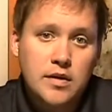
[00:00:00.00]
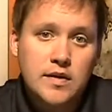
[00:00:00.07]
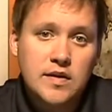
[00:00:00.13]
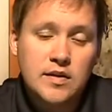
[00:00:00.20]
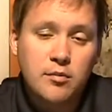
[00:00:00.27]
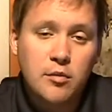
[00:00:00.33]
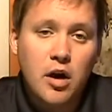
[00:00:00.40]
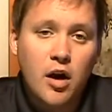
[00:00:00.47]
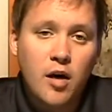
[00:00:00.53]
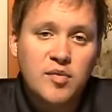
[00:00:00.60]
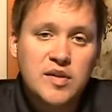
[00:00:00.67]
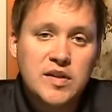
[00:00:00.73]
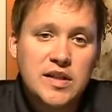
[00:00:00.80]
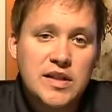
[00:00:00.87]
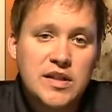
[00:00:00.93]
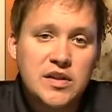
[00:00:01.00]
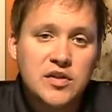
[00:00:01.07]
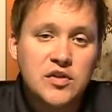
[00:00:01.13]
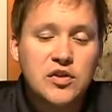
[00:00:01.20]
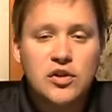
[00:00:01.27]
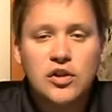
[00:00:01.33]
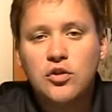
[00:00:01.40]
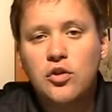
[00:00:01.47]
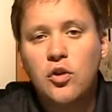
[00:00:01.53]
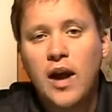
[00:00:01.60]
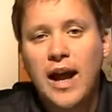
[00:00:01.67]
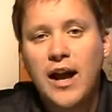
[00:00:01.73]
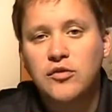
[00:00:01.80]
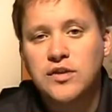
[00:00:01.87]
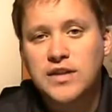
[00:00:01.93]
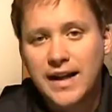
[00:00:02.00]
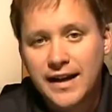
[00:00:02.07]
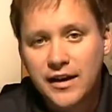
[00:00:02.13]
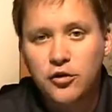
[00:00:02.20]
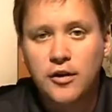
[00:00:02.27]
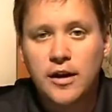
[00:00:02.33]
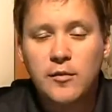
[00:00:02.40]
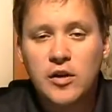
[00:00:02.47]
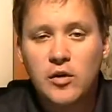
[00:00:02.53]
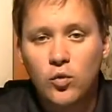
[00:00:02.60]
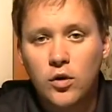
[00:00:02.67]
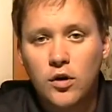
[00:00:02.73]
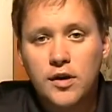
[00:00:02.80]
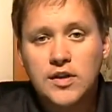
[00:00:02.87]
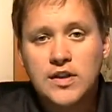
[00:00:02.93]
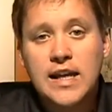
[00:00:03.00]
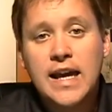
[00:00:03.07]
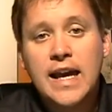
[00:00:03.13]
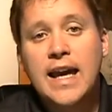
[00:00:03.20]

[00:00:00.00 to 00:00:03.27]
some compositions so you know how diagramming works,